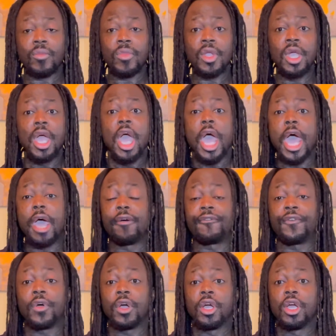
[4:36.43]

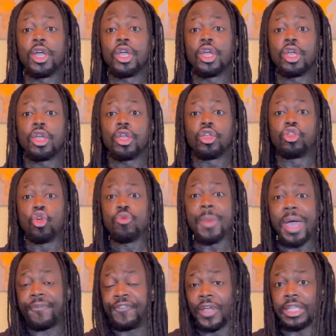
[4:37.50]
if you
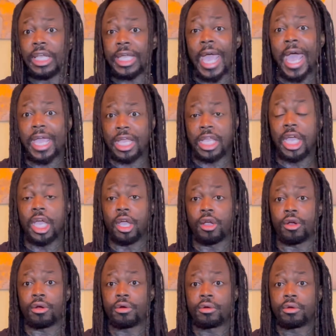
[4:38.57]
make 50K a
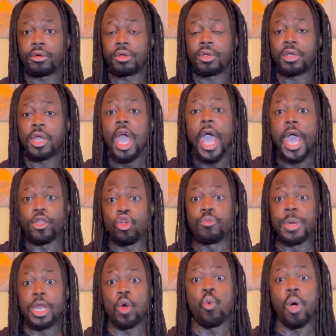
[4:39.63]
year and you
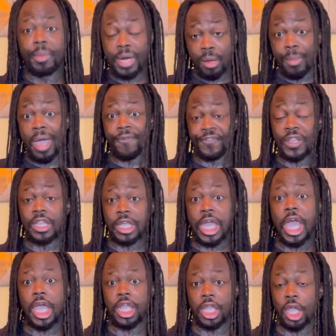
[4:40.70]
meet a woman that make
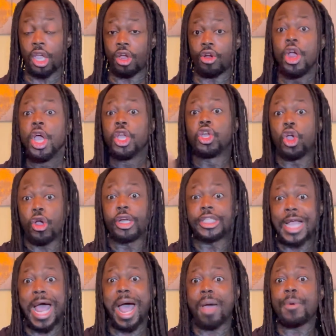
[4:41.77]
50K a year, your
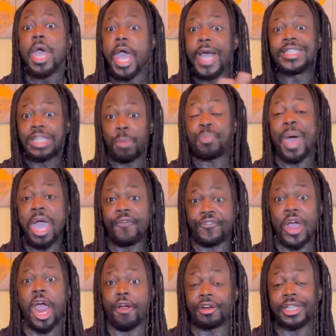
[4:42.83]
job is to pay for
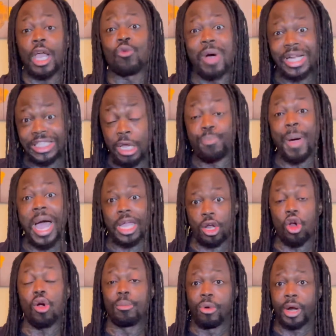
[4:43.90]
everything while she pocket
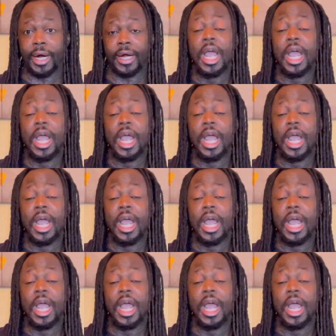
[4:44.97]
her bread?